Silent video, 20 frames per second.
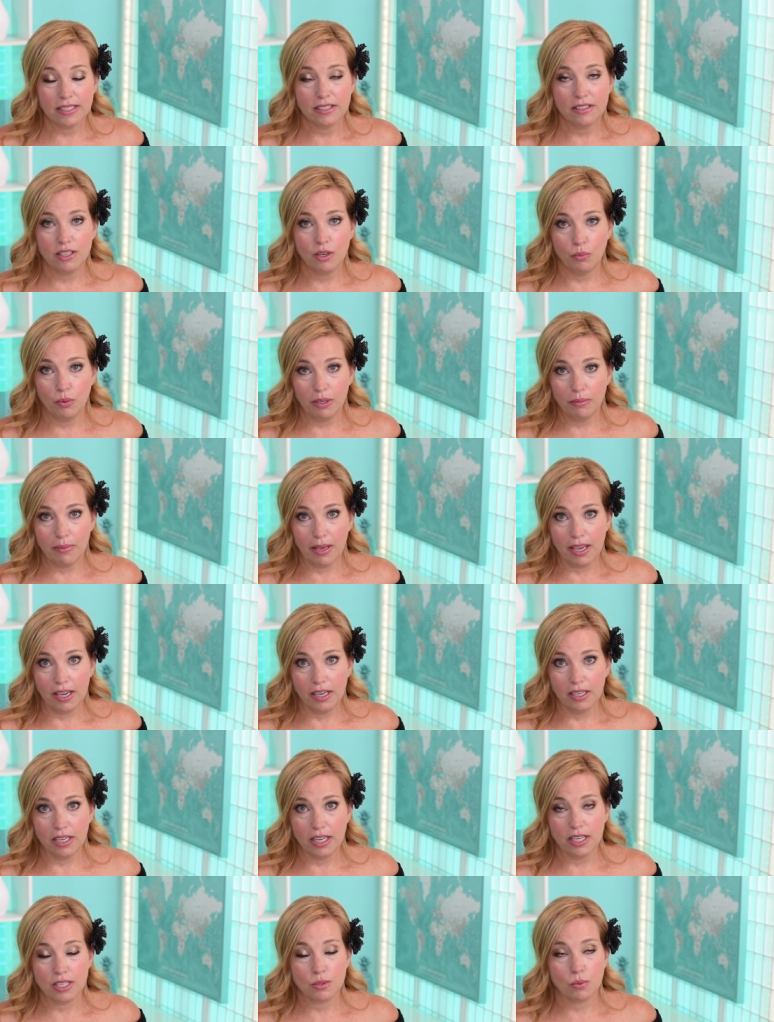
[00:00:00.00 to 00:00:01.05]
that we
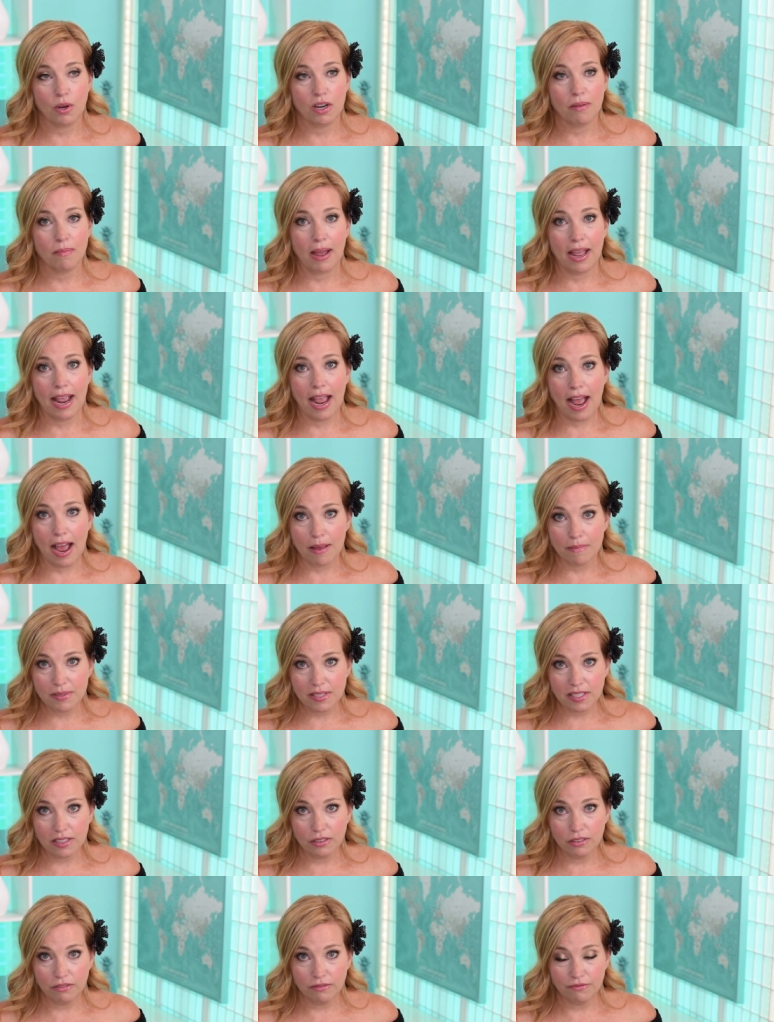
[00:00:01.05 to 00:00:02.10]
made is one of my
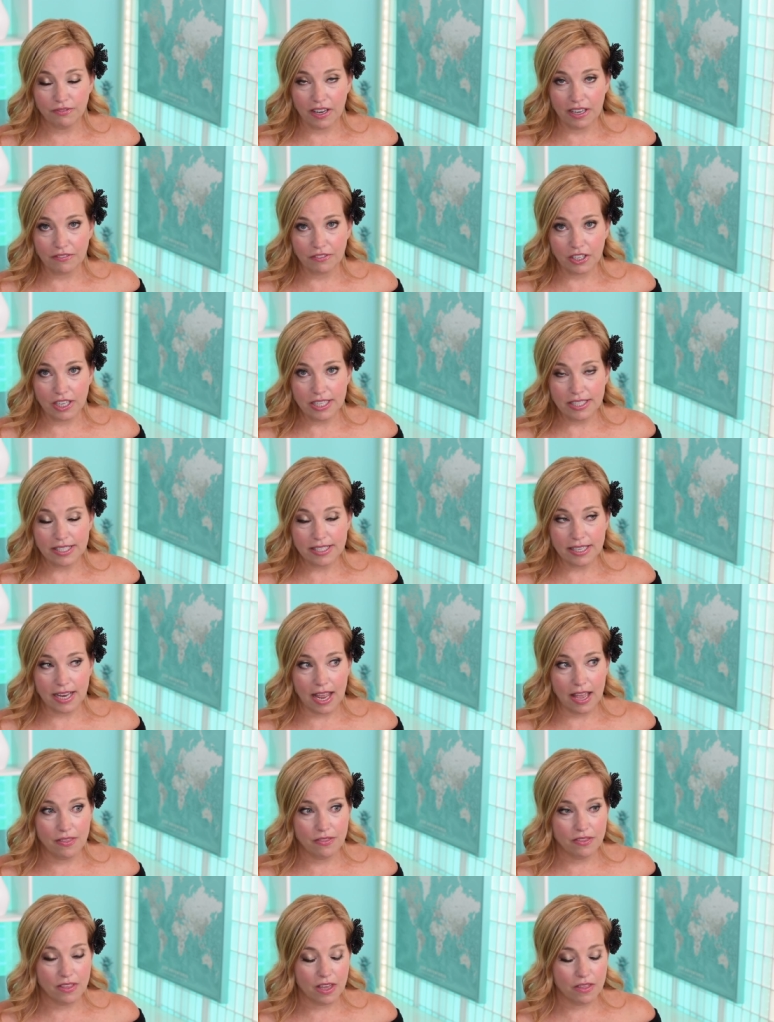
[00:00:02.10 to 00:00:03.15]
absolute favorites.
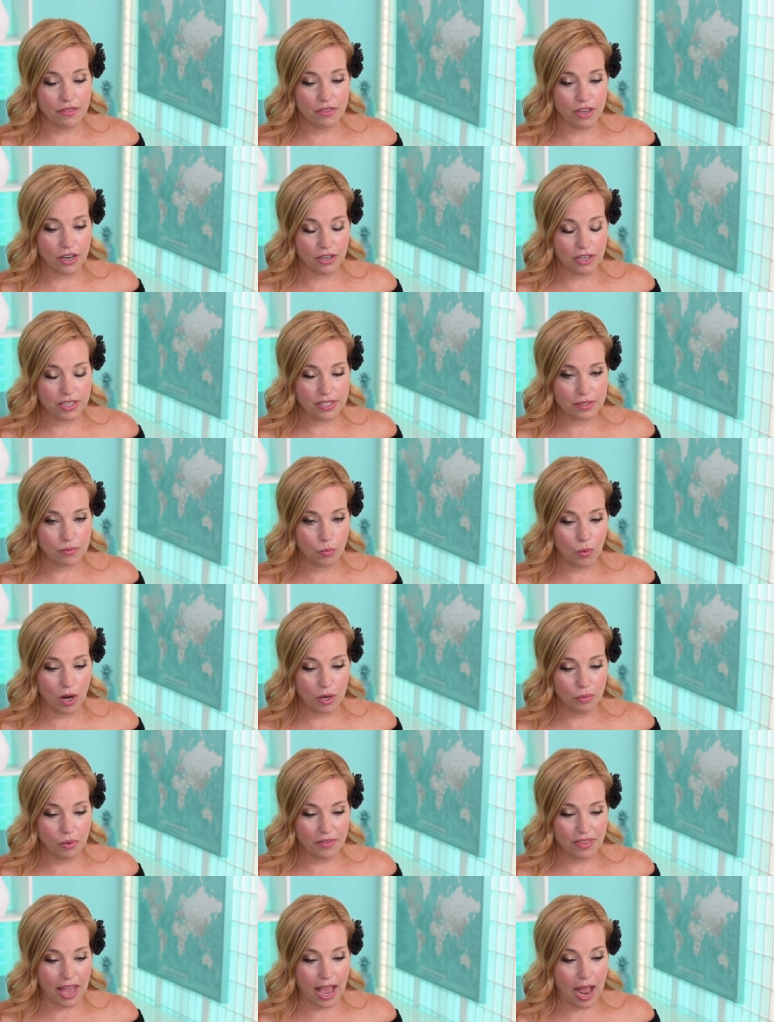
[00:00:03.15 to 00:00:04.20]
And then there is one
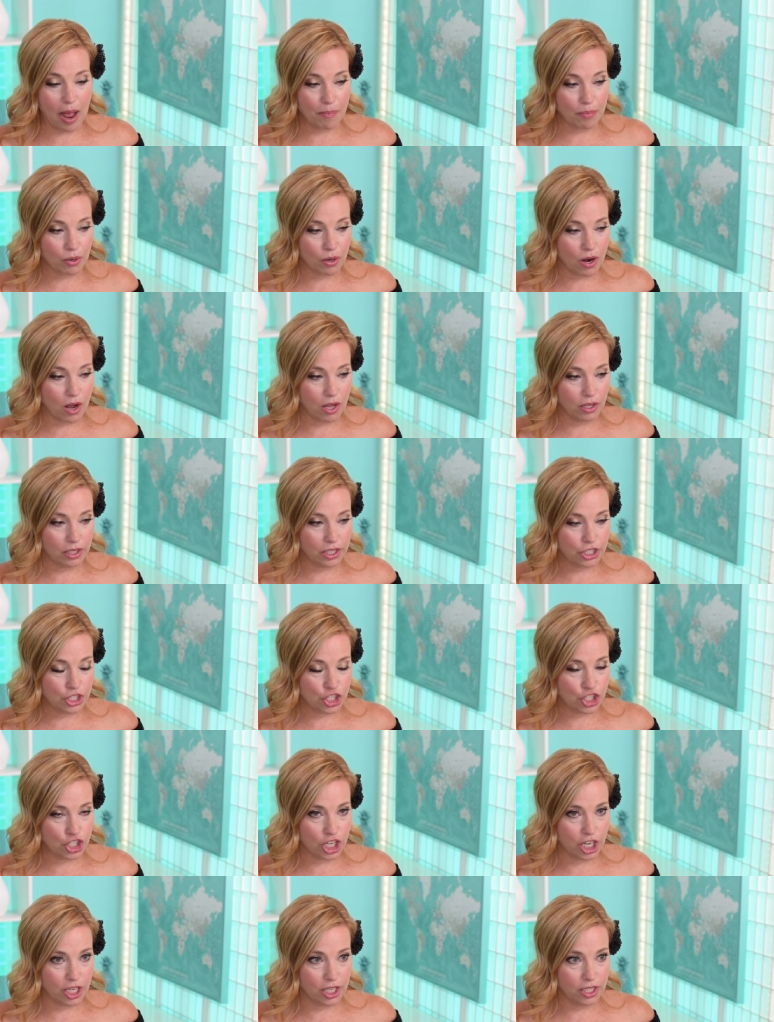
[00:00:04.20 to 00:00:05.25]
with Aperol and
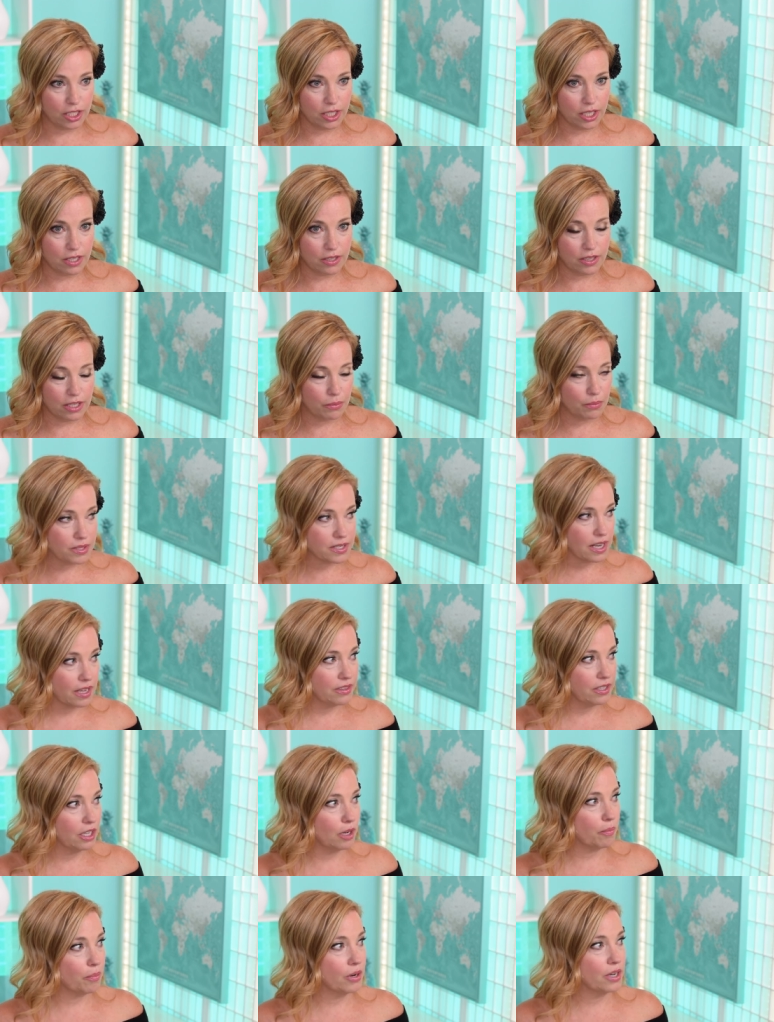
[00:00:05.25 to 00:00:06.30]
gin that was, I
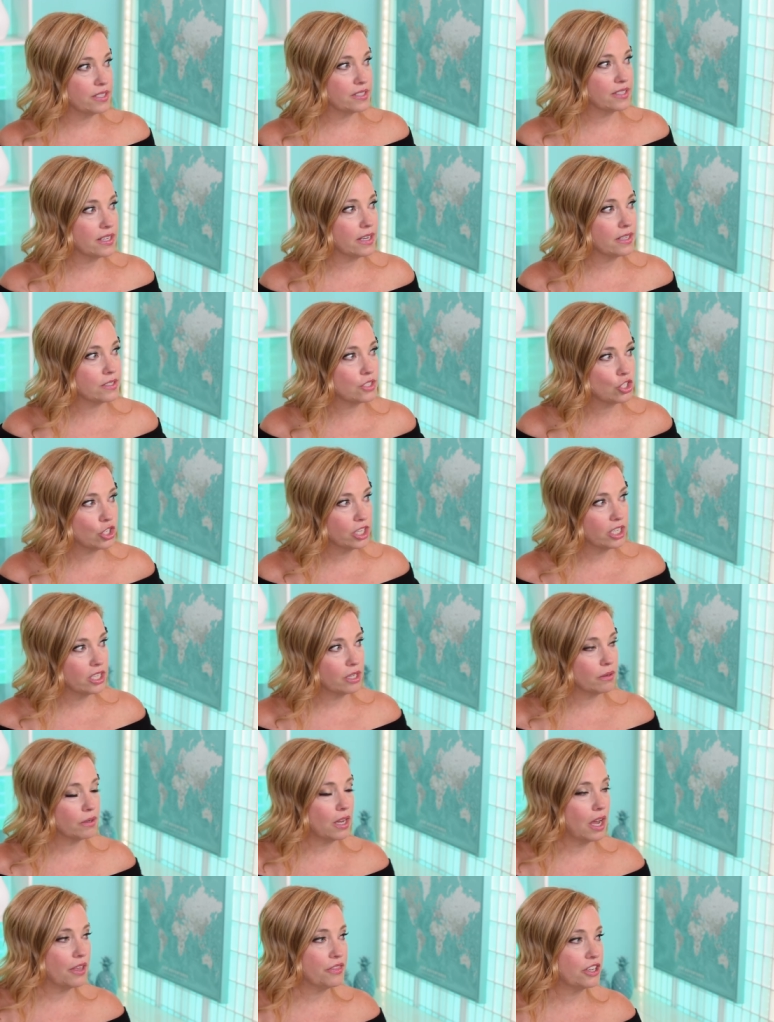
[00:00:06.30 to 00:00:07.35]
think, a princess drink.
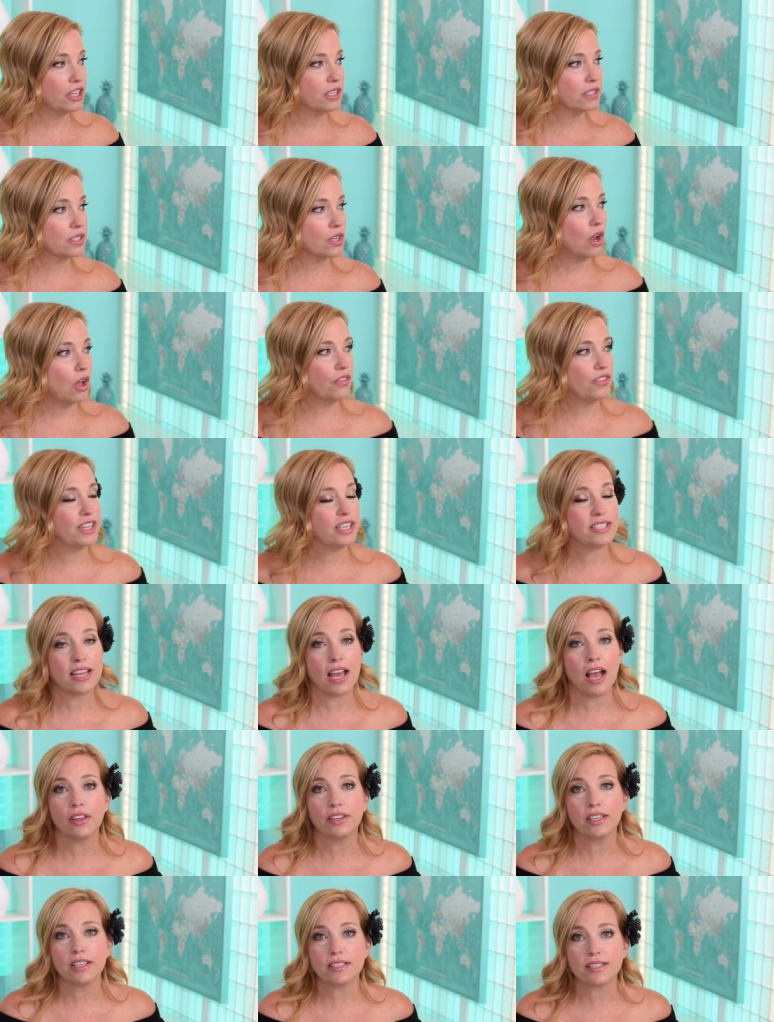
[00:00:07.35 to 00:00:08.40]
I think it's called the
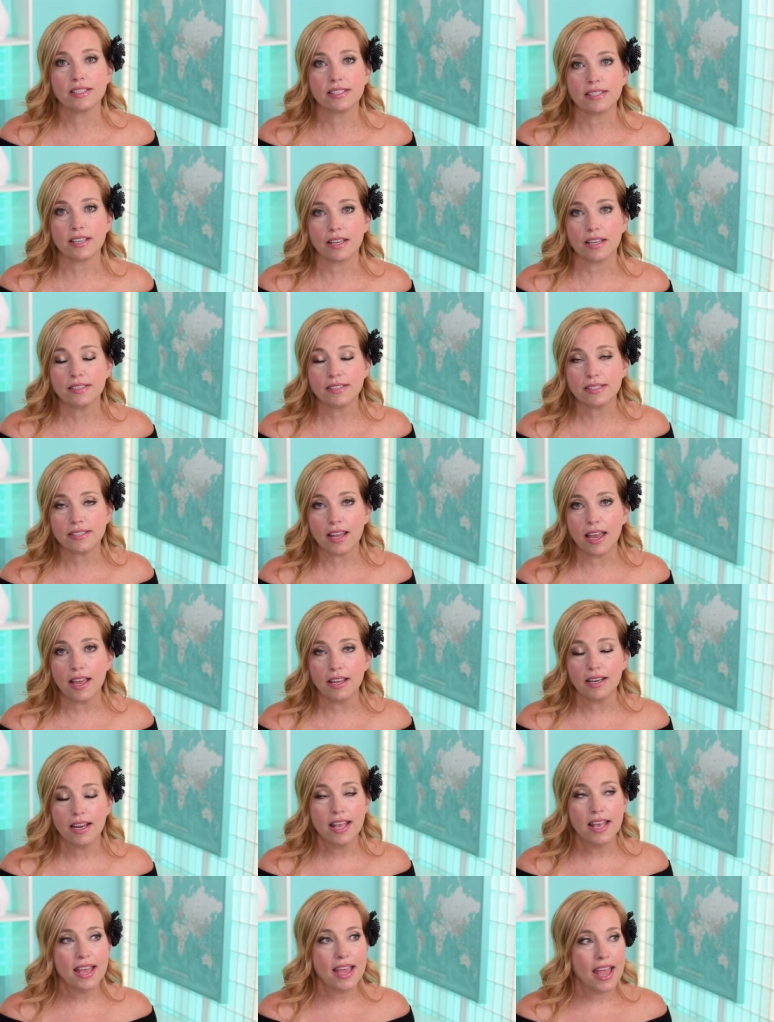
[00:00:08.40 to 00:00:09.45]
Italian Sunset.
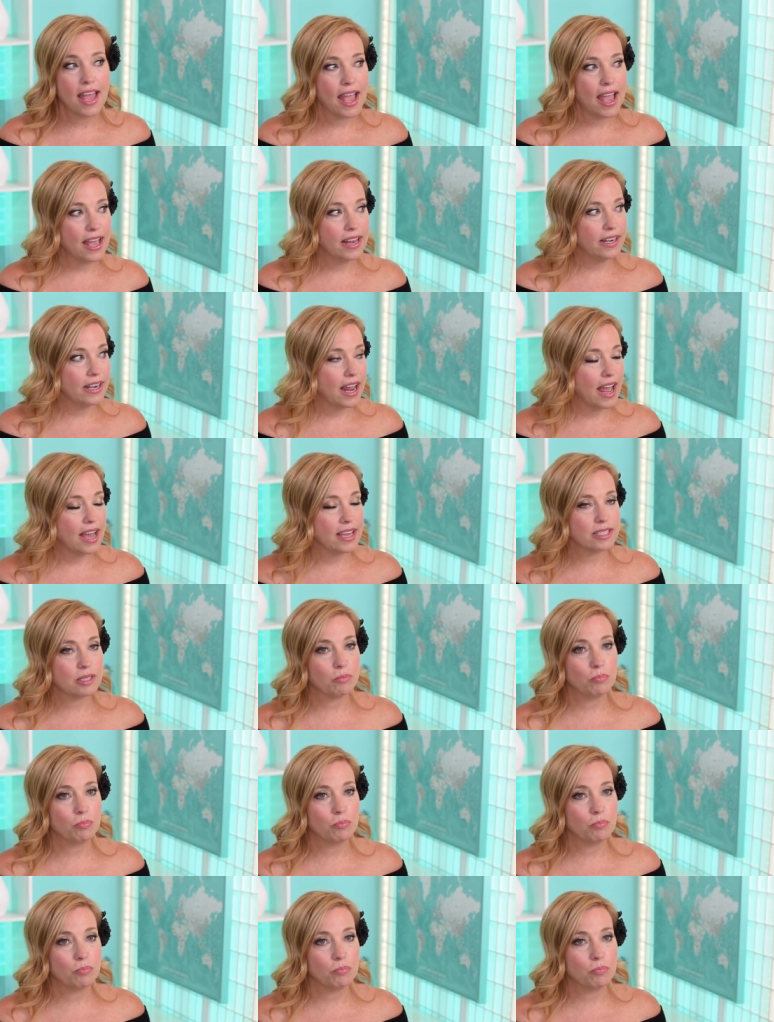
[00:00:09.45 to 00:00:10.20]
And it has